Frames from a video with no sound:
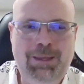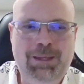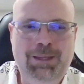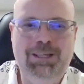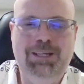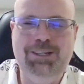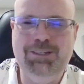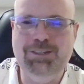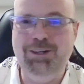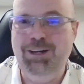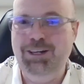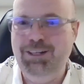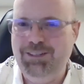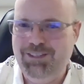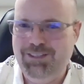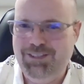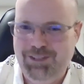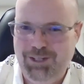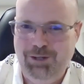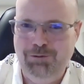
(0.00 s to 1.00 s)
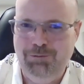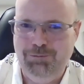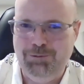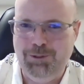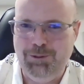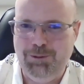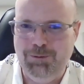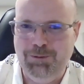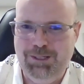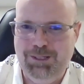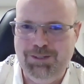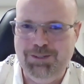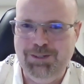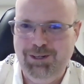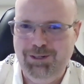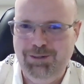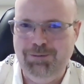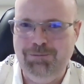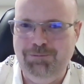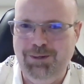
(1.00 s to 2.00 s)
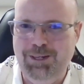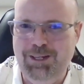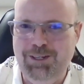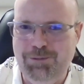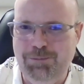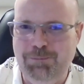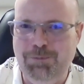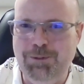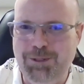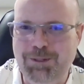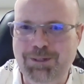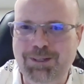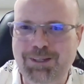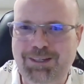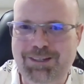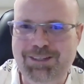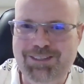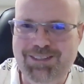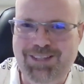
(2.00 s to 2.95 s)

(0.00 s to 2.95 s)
he's on his cell phone, he's on Facebook, he's